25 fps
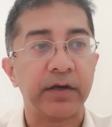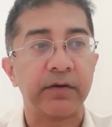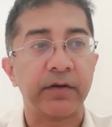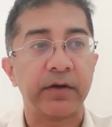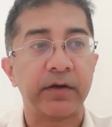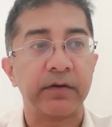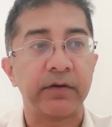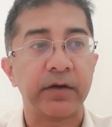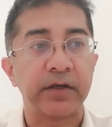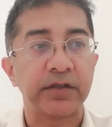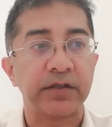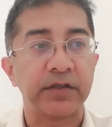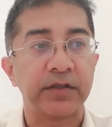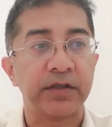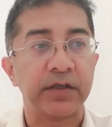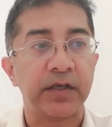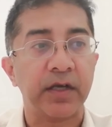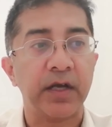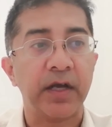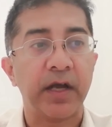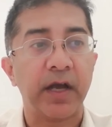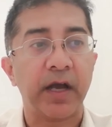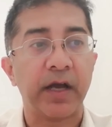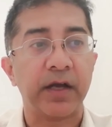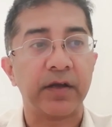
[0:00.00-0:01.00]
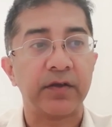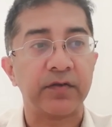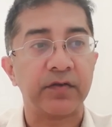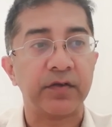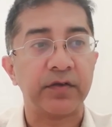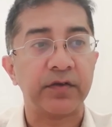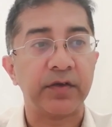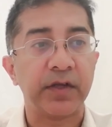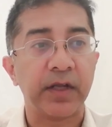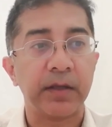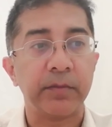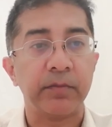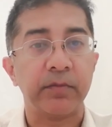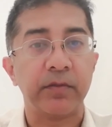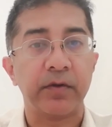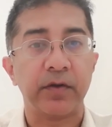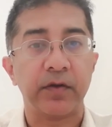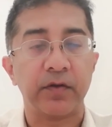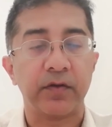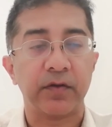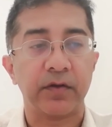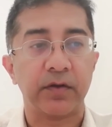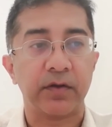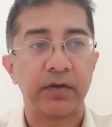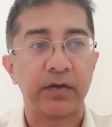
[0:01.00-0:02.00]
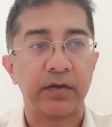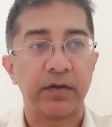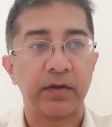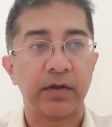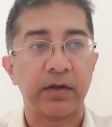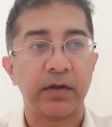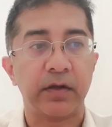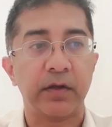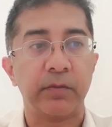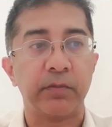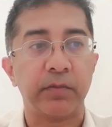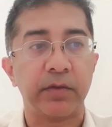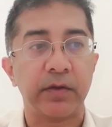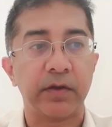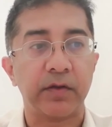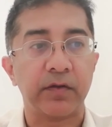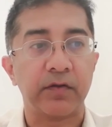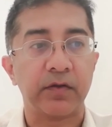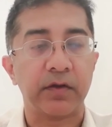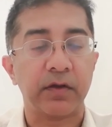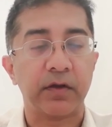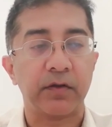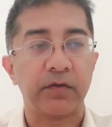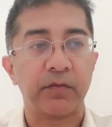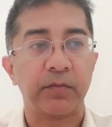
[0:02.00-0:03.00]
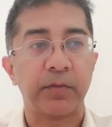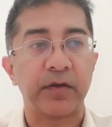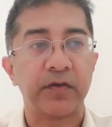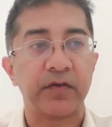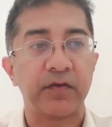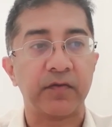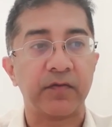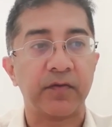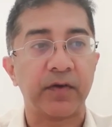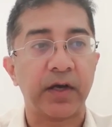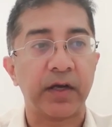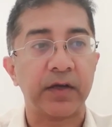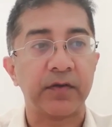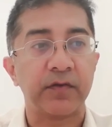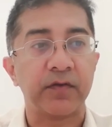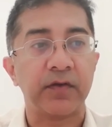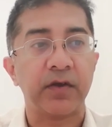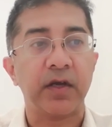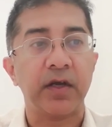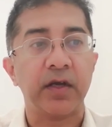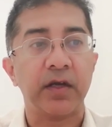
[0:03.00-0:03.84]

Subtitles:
regression, as the name specifies,